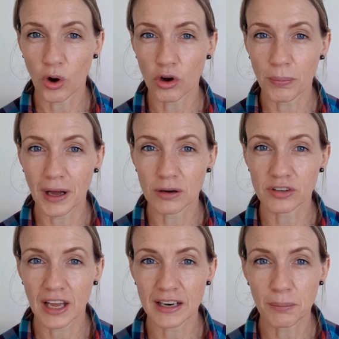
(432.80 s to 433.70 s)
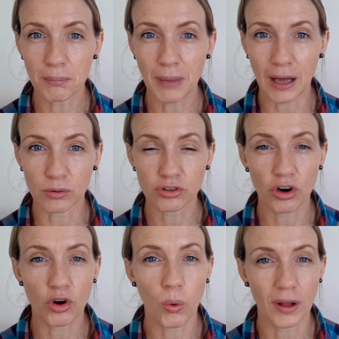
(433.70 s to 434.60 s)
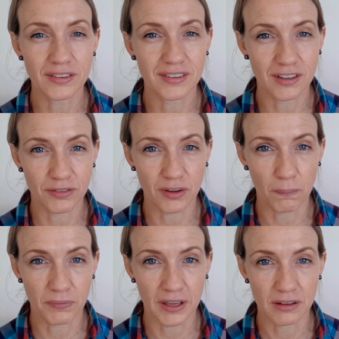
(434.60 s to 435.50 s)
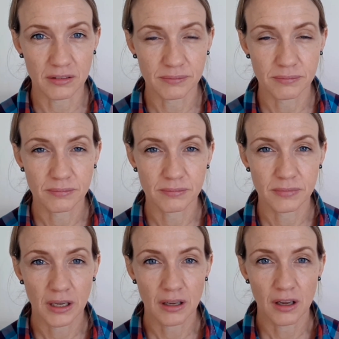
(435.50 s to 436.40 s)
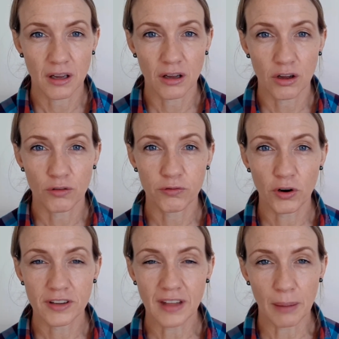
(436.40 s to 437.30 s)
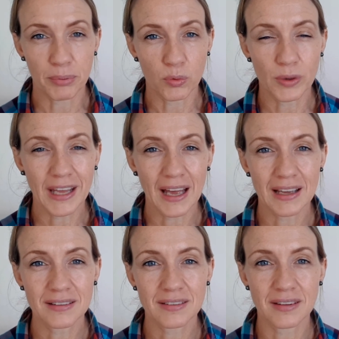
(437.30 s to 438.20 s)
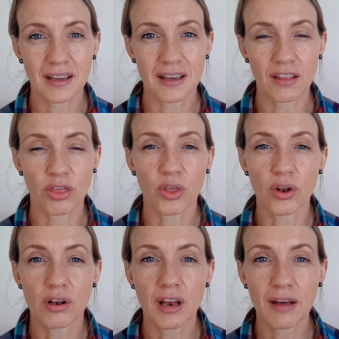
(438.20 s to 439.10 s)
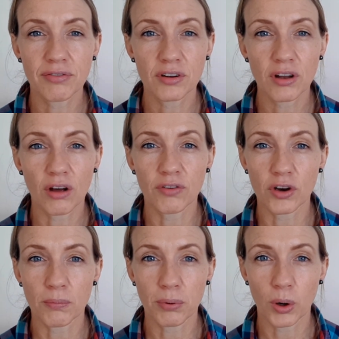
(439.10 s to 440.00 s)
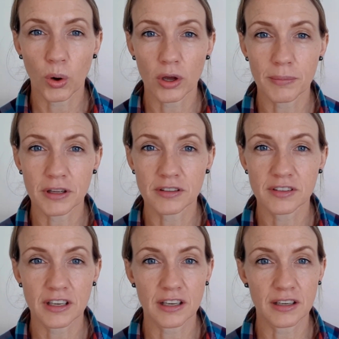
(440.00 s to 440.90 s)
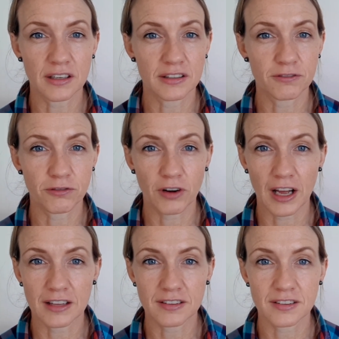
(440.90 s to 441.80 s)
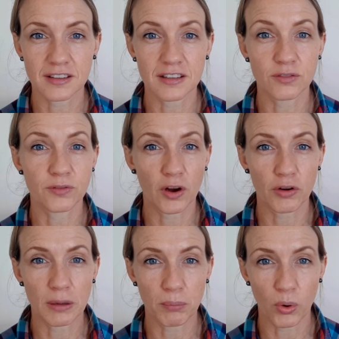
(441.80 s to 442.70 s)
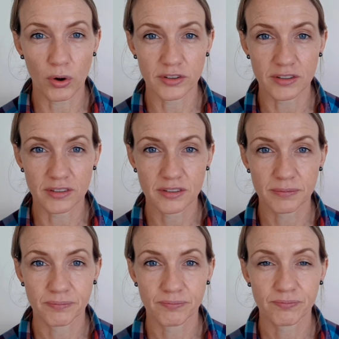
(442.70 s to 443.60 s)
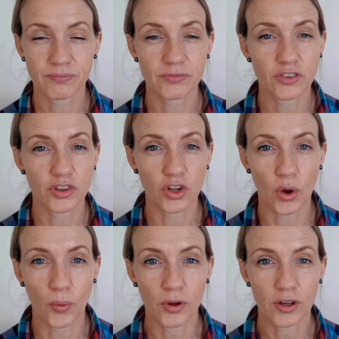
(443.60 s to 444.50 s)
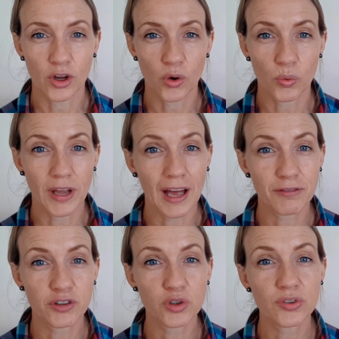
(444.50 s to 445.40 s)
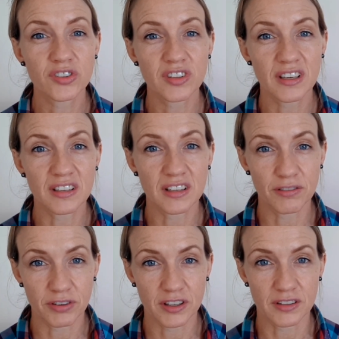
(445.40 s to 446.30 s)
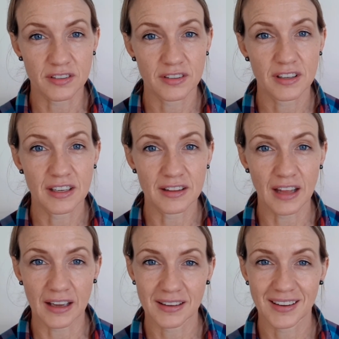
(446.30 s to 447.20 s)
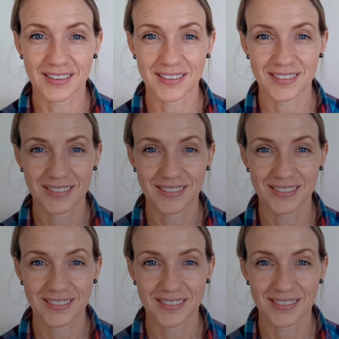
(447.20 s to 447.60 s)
about an amount or quantity of something. For example, we can't say the level of unemployment in France is very important. No, we have to use significant in that case.